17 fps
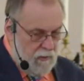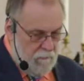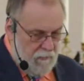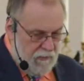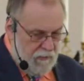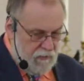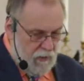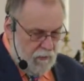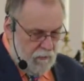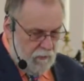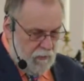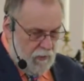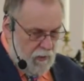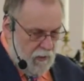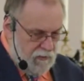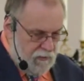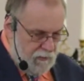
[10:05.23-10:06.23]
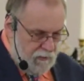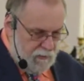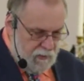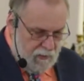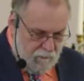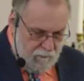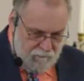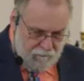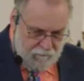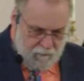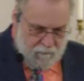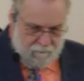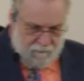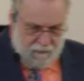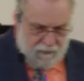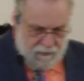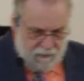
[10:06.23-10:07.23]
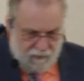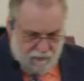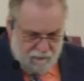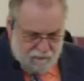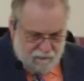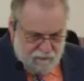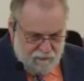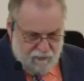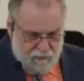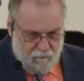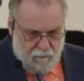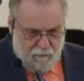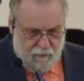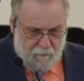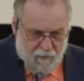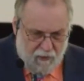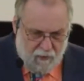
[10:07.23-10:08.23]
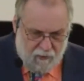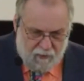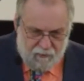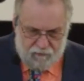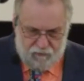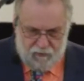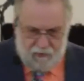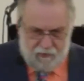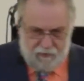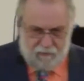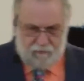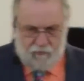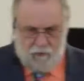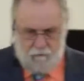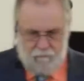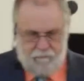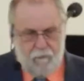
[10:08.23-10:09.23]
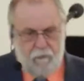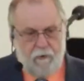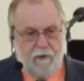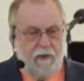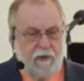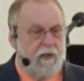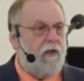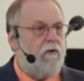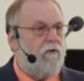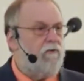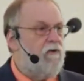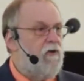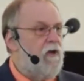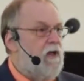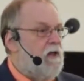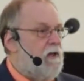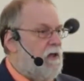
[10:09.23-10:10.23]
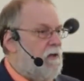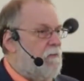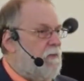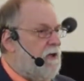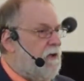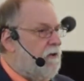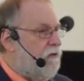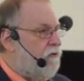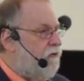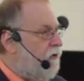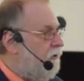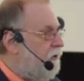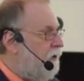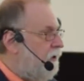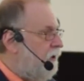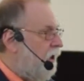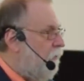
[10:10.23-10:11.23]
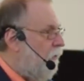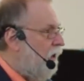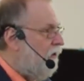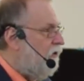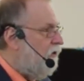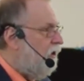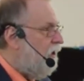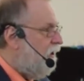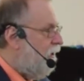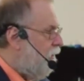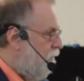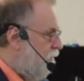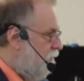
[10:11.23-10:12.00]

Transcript: my daughter-in-law, Chingte from India, she said, when Americans say there's no food in the house, they mean there's nothing they want to eat.